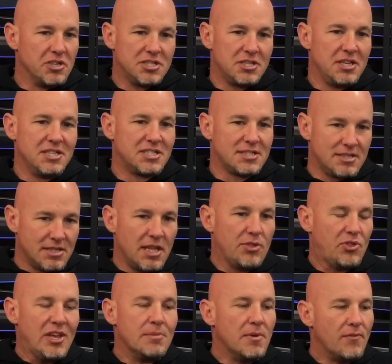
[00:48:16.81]
It's, it's the
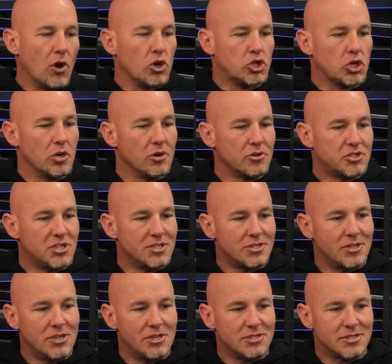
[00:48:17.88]
theme of our church is,
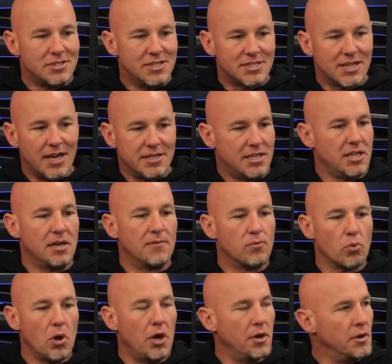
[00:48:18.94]
is this idea of
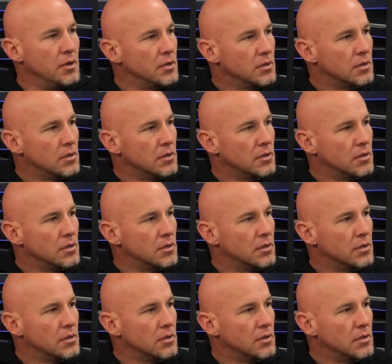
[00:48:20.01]
run.